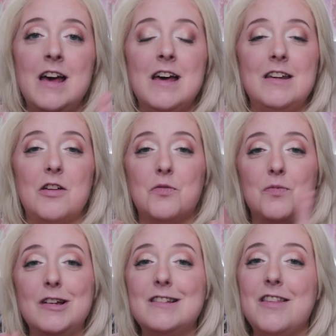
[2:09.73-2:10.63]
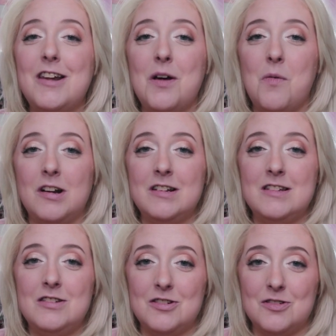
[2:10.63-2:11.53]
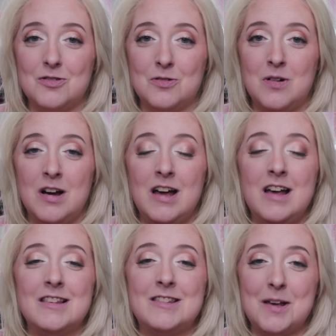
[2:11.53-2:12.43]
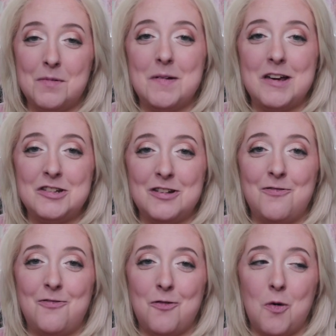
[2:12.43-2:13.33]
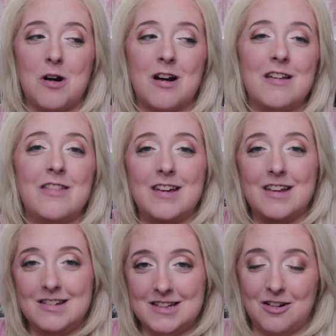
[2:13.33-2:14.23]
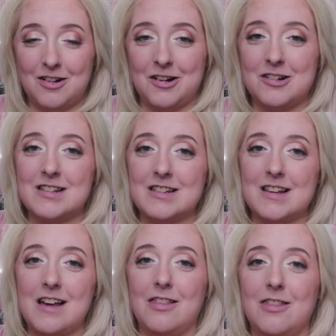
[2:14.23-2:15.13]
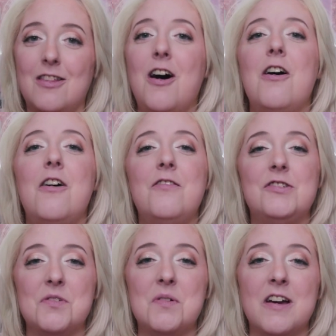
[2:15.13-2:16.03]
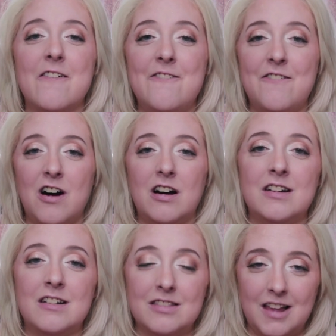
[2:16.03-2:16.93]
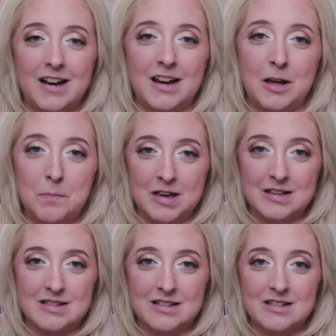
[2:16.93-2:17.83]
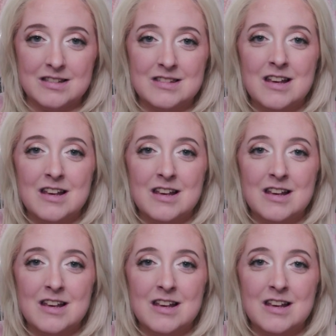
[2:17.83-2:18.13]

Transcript: Now the reason that I wanted to do sublimation for the interior is because I love doing fun lining pieces.